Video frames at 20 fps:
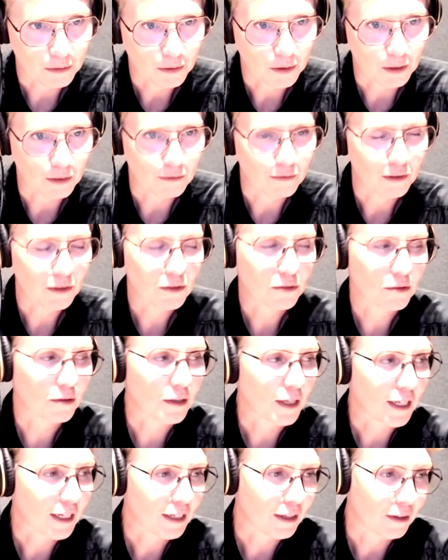are not in
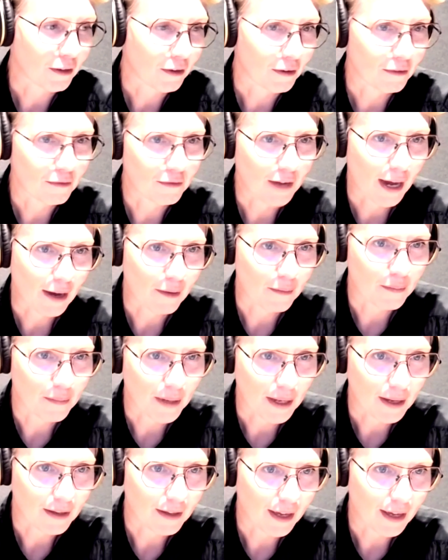Victoria, of our